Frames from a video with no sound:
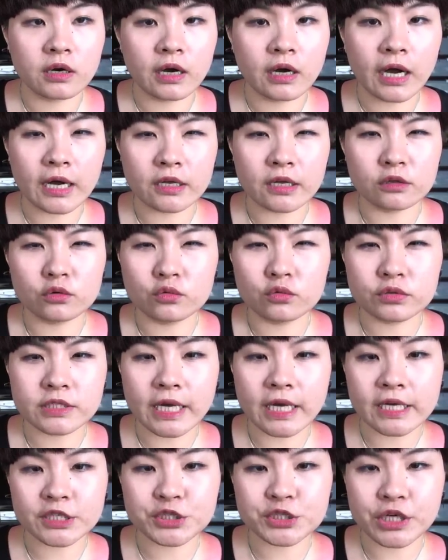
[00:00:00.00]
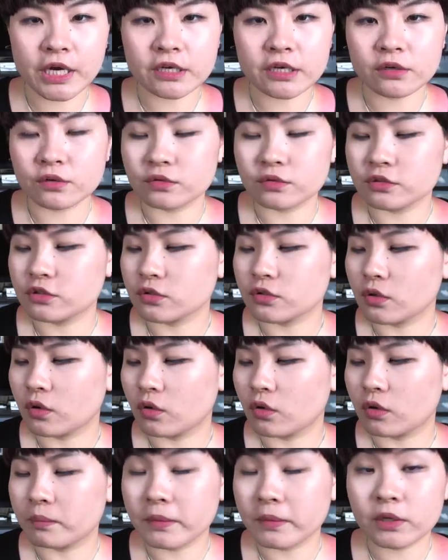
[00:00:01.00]
uh, loose eyeshadows
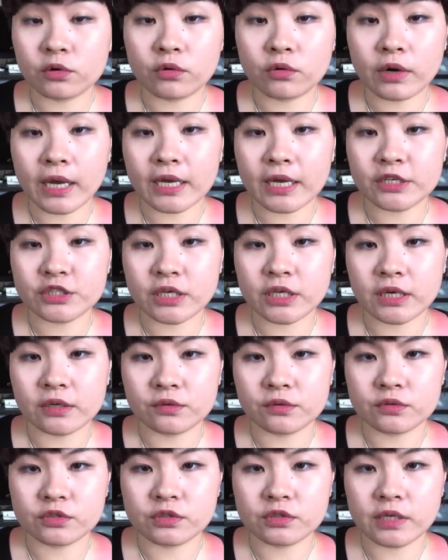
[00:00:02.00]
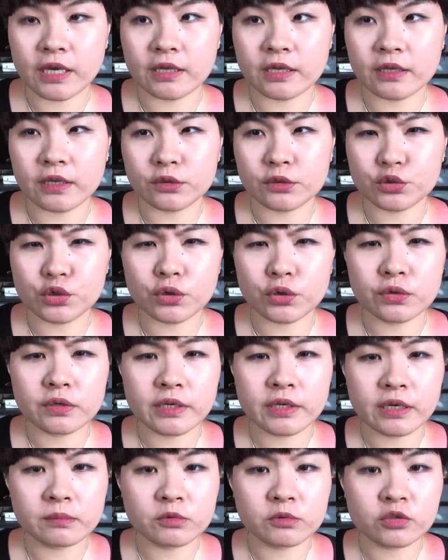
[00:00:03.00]
or mineral eyeshadows, and then
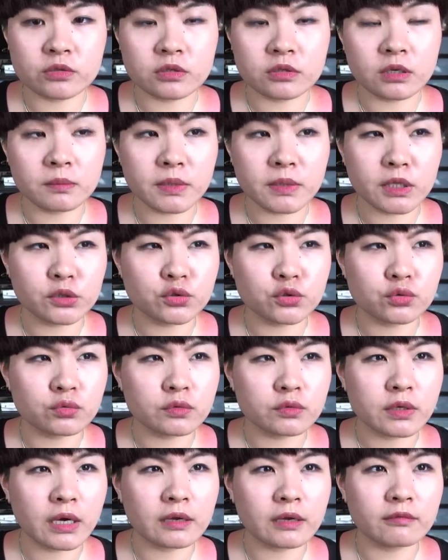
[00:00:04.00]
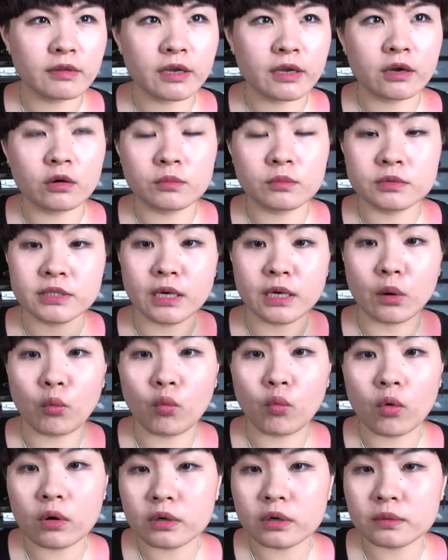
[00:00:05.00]
turning them into kind of like almost like a
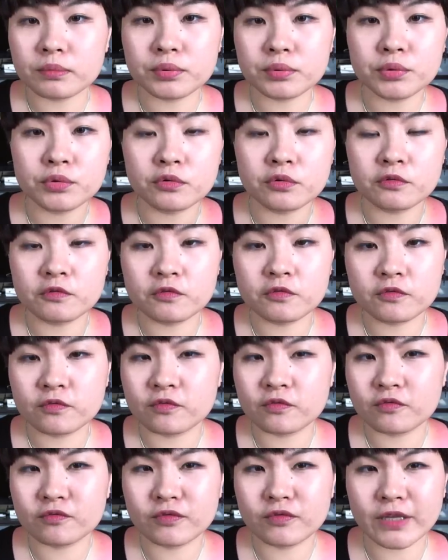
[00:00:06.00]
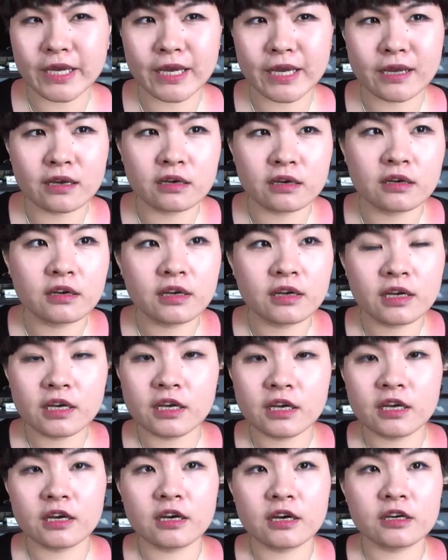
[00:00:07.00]
waterproof, like
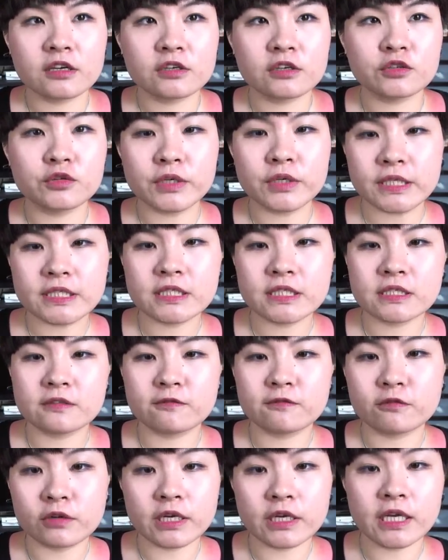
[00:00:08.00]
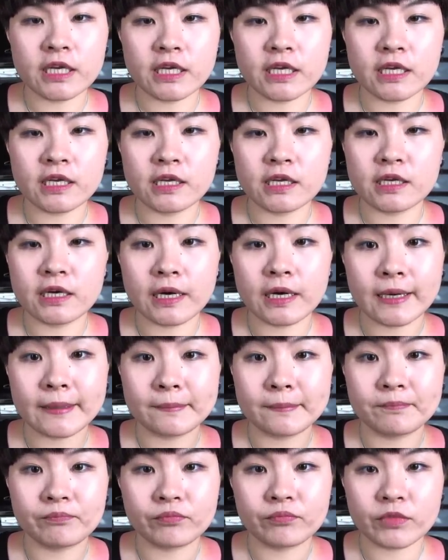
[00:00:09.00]
crease free
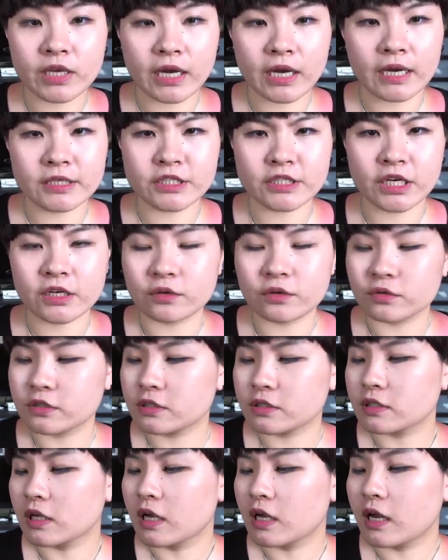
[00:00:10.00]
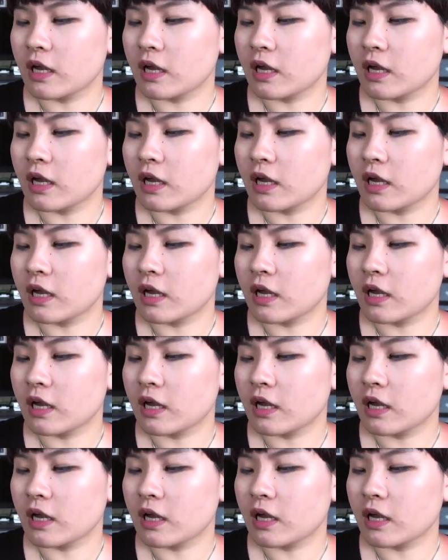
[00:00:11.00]
um, eyeshadows.